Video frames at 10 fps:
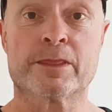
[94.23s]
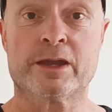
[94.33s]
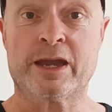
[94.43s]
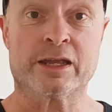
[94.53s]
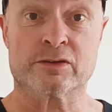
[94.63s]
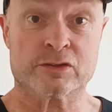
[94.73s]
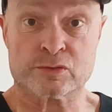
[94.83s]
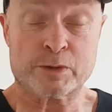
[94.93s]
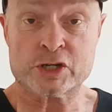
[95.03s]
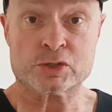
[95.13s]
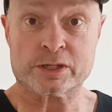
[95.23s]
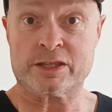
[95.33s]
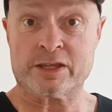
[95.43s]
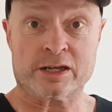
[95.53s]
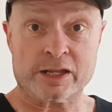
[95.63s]
And especially
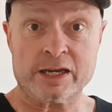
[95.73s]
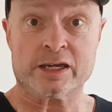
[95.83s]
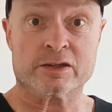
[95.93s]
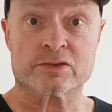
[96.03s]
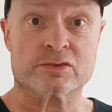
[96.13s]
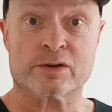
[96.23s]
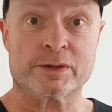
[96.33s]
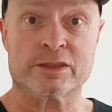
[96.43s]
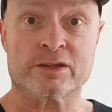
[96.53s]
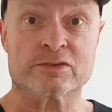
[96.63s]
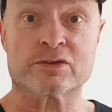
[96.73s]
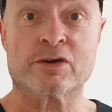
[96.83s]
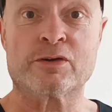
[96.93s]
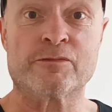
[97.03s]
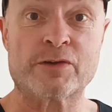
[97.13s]
their legs. I mean, there's
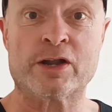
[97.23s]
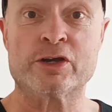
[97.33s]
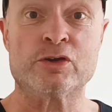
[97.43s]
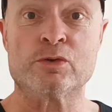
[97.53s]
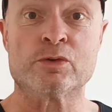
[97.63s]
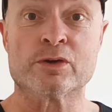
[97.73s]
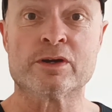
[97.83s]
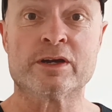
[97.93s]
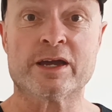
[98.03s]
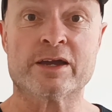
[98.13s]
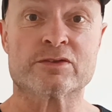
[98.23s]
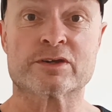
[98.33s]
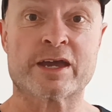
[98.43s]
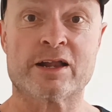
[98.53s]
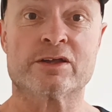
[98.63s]
no value as a
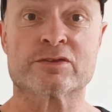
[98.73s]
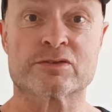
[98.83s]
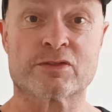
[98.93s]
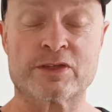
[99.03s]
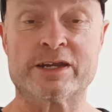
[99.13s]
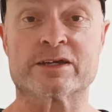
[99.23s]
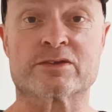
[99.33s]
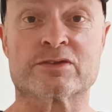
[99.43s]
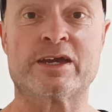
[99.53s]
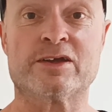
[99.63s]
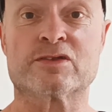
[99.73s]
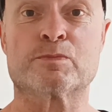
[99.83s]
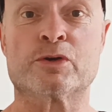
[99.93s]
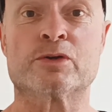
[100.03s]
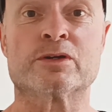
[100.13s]
calisthenics
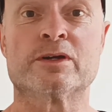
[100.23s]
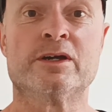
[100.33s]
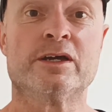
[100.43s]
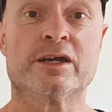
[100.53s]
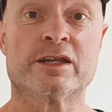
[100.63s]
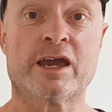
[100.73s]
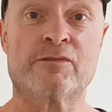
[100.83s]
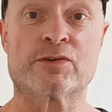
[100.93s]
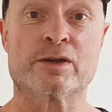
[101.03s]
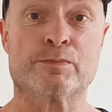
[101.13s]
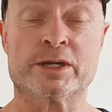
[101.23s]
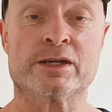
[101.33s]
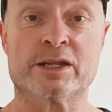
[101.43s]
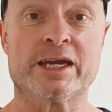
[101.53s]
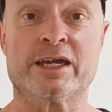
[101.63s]
expert in having big
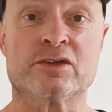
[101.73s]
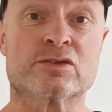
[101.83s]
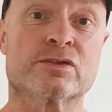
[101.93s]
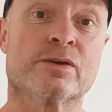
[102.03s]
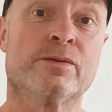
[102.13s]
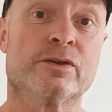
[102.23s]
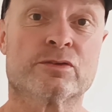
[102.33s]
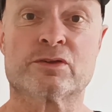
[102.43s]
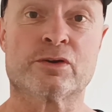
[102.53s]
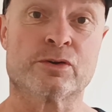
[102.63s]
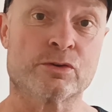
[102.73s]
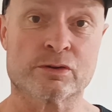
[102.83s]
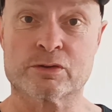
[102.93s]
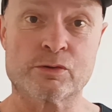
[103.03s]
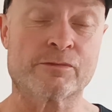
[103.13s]
legs.
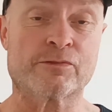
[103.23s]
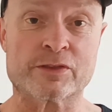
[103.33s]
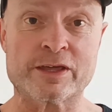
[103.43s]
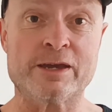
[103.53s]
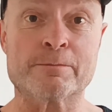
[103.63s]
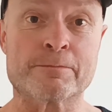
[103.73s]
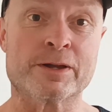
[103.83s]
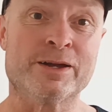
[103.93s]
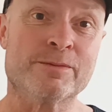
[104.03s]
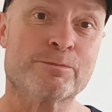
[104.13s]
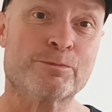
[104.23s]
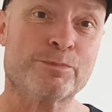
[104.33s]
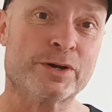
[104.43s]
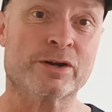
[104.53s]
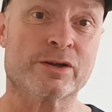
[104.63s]
So good for them,
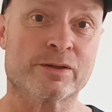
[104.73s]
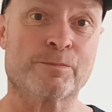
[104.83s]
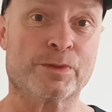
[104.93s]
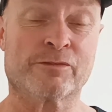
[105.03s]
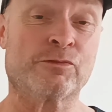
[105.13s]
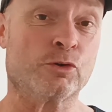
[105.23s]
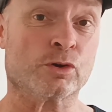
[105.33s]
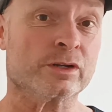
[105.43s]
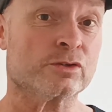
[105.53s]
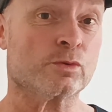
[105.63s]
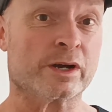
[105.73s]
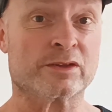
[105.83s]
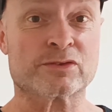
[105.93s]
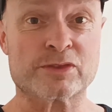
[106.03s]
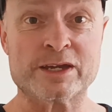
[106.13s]
but if you're into
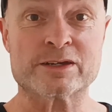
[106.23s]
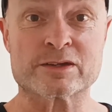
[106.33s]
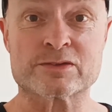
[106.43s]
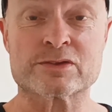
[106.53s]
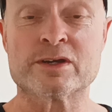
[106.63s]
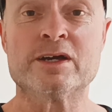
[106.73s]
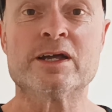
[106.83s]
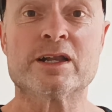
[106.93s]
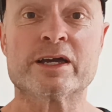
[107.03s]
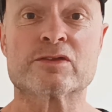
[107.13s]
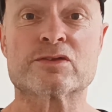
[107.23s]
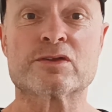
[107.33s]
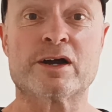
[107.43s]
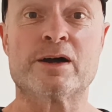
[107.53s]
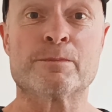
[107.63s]
aesthetics, let's
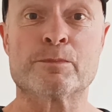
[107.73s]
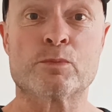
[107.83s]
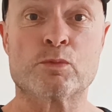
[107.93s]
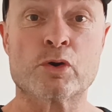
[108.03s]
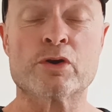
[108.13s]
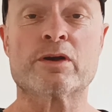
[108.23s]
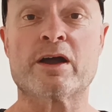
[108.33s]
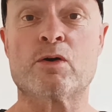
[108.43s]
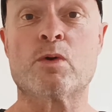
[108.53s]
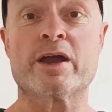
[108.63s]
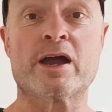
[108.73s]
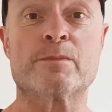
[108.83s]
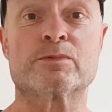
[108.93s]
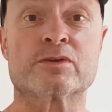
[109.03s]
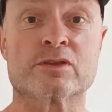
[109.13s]
work our way
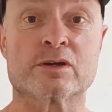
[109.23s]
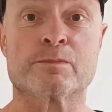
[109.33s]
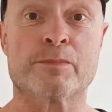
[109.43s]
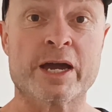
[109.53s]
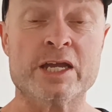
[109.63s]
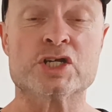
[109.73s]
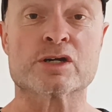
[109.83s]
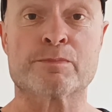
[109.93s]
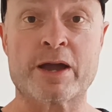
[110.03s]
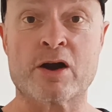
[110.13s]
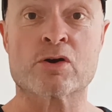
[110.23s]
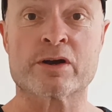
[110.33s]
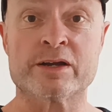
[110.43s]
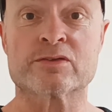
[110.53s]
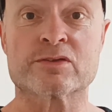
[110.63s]
up to the major power
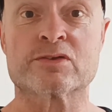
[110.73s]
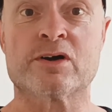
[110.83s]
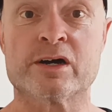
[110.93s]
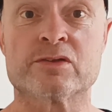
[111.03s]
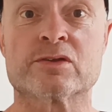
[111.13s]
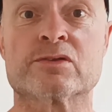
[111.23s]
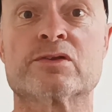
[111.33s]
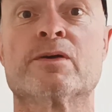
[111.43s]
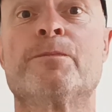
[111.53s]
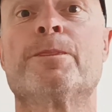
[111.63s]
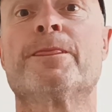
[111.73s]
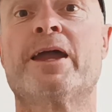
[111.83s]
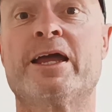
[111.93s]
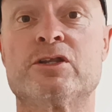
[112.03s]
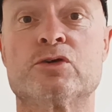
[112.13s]
exercises
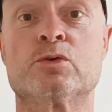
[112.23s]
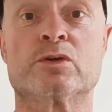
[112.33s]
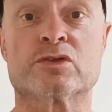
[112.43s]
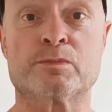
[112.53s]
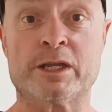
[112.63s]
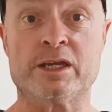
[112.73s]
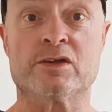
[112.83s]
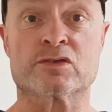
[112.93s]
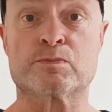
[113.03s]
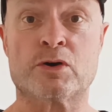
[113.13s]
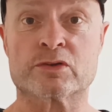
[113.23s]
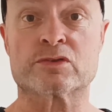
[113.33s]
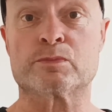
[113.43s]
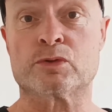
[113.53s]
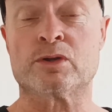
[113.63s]
and do as many as
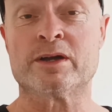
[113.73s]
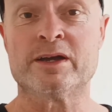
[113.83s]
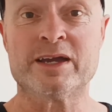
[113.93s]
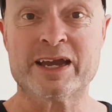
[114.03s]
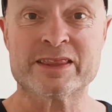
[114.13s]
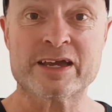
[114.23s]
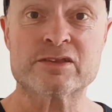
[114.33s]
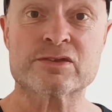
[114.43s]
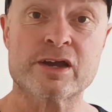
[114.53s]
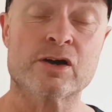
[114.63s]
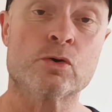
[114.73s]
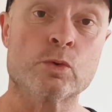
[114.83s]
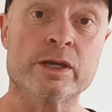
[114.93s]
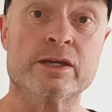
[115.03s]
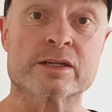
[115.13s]
possible. And that's how
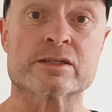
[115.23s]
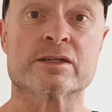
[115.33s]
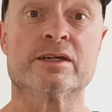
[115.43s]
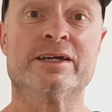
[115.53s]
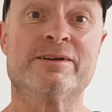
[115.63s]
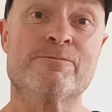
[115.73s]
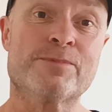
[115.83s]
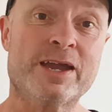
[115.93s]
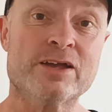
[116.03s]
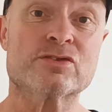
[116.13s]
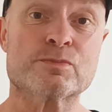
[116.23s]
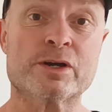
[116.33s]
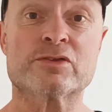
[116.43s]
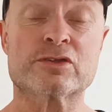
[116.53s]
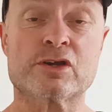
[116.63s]
we get as
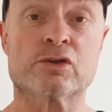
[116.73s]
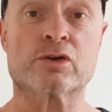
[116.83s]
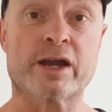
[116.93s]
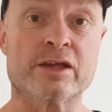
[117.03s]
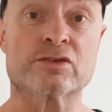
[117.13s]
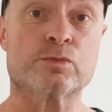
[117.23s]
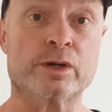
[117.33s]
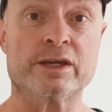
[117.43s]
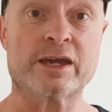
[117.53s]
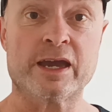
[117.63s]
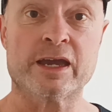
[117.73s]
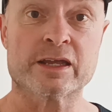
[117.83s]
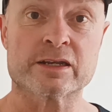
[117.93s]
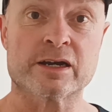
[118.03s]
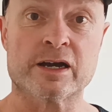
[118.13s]
muscular as we
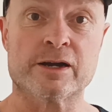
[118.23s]
can